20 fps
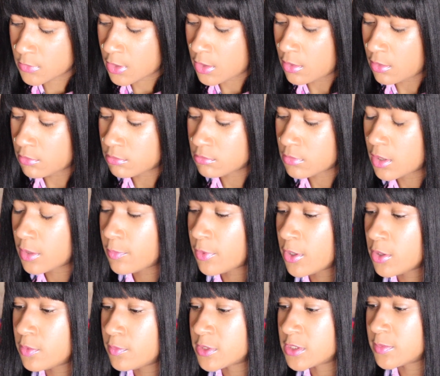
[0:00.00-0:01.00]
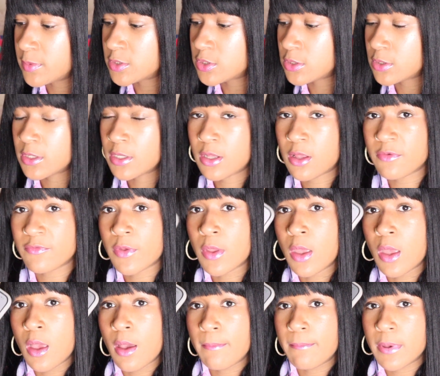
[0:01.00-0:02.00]
Oh, I probably must have been turning it off.
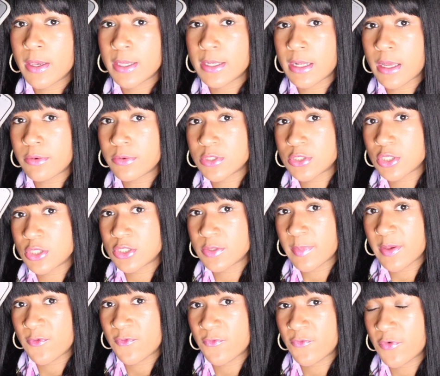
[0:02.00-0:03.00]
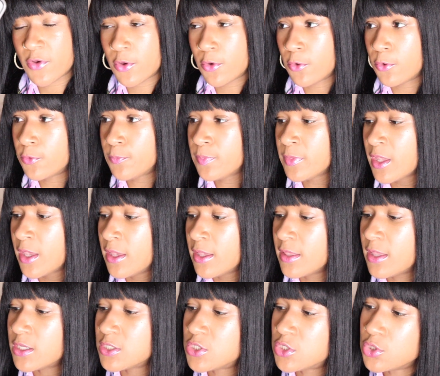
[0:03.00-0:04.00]
But now it's charging my phone.
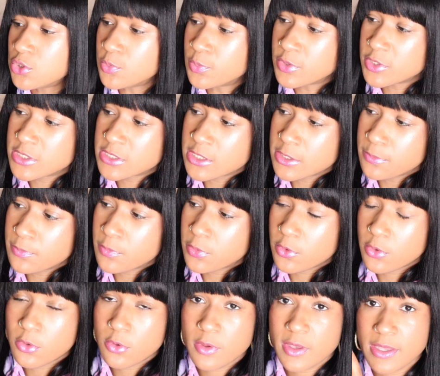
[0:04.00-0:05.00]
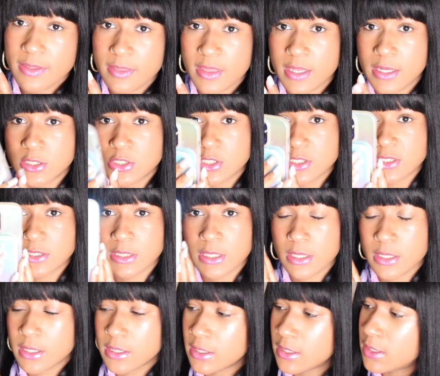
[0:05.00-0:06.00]
That's super simple. And then it just
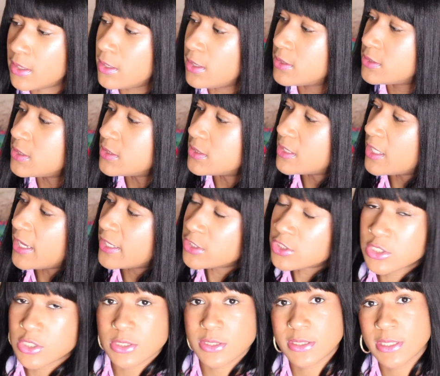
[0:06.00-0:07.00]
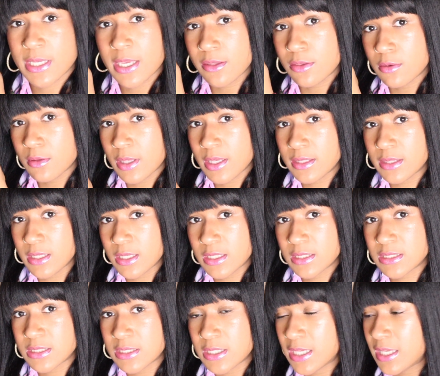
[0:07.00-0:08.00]
it's attached together like
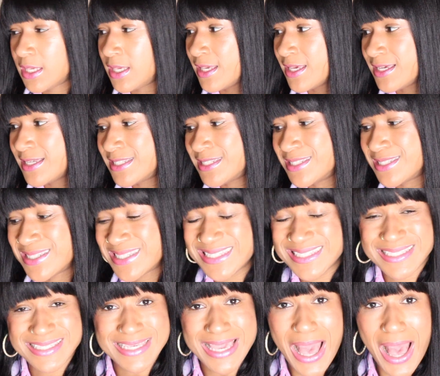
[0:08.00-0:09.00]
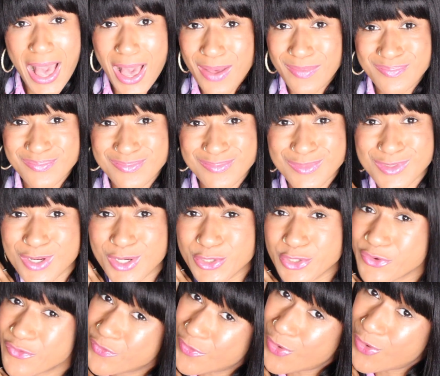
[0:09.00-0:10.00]
this and yeah charge
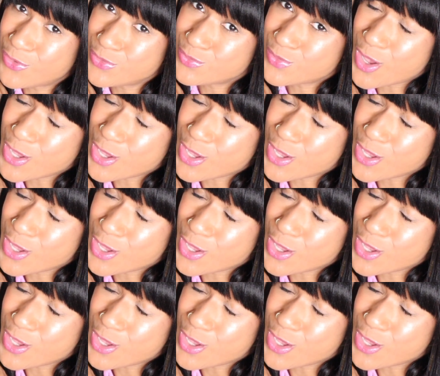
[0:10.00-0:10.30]
your phone